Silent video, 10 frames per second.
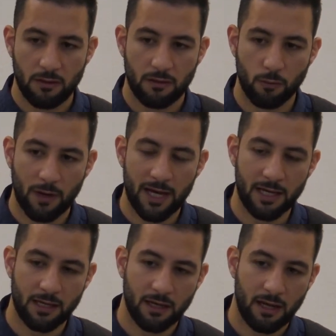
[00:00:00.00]
the
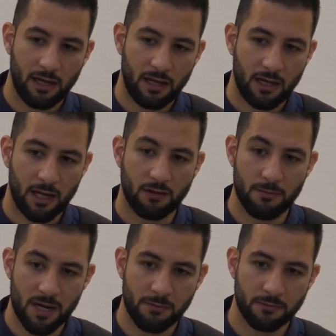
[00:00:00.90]
way our
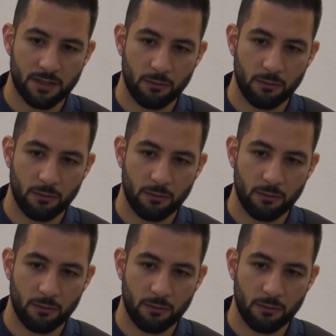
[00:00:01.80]
imams,